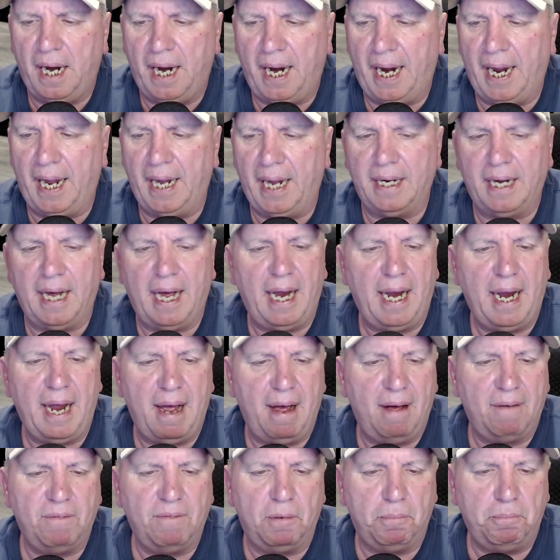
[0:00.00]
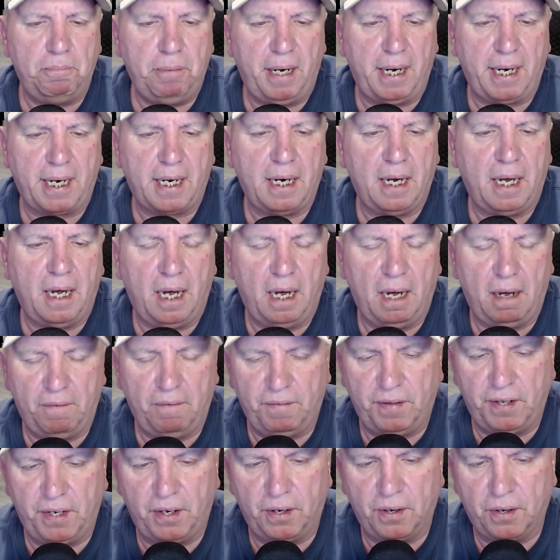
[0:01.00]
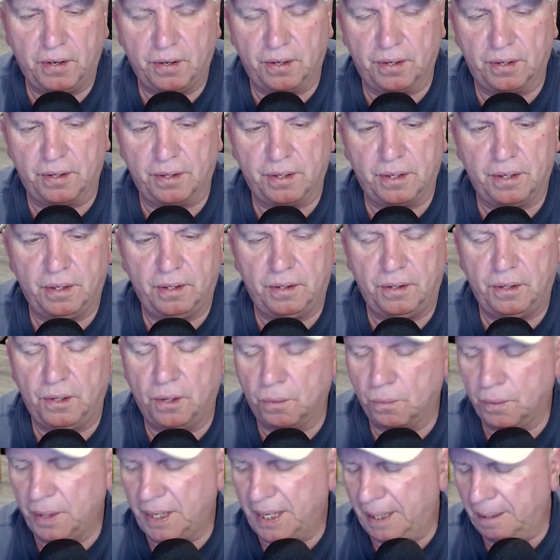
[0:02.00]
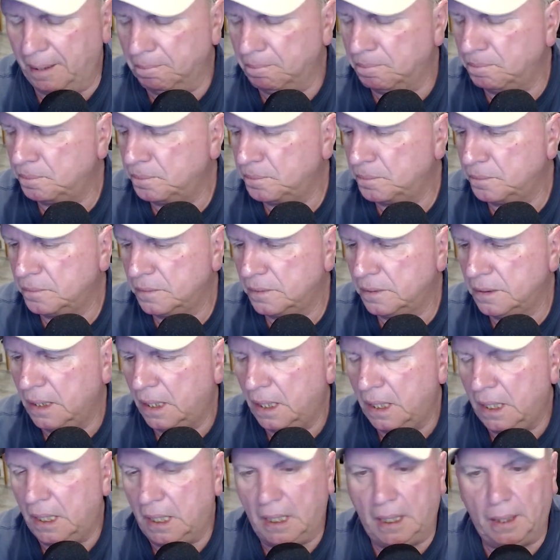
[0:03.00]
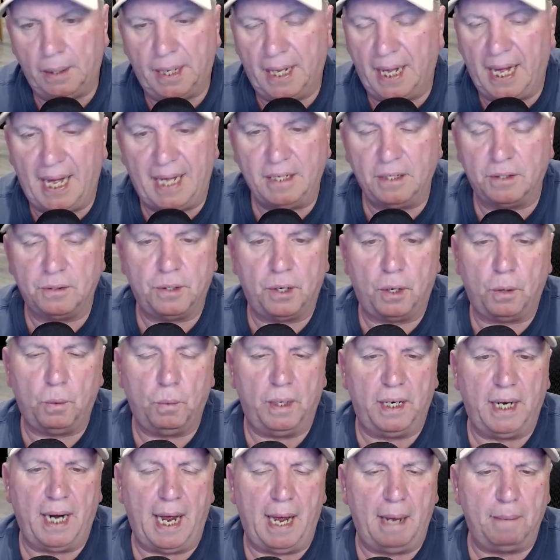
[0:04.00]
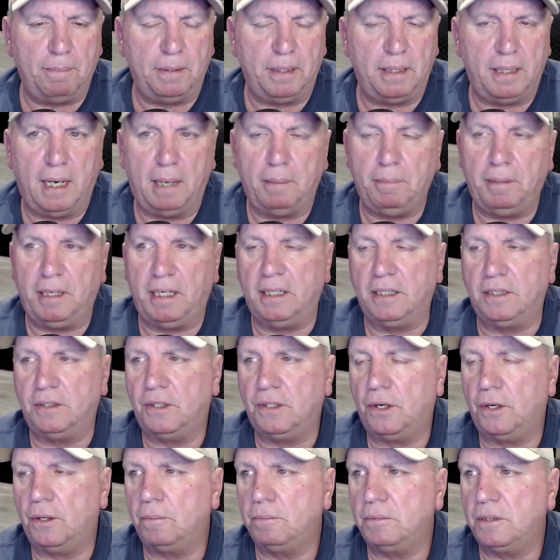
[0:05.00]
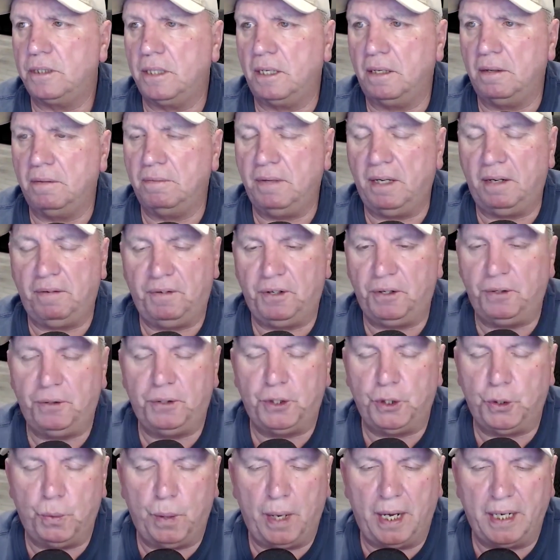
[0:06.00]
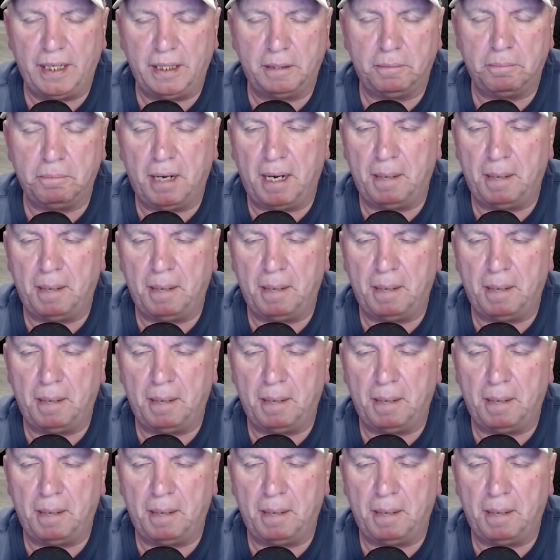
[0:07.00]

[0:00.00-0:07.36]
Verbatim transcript: and I have a pic of the earth, Doreen. And I don't know what happened. I mean, in terms of if you duetted